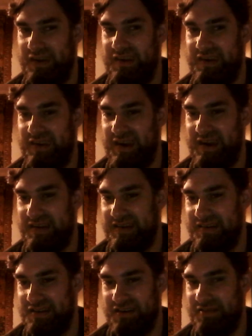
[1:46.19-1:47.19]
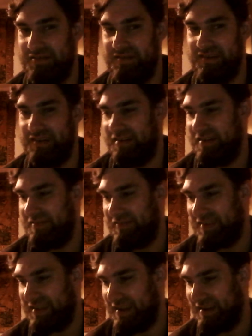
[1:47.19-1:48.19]
Indiana Jones type
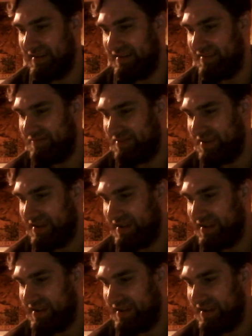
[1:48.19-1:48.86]
setup,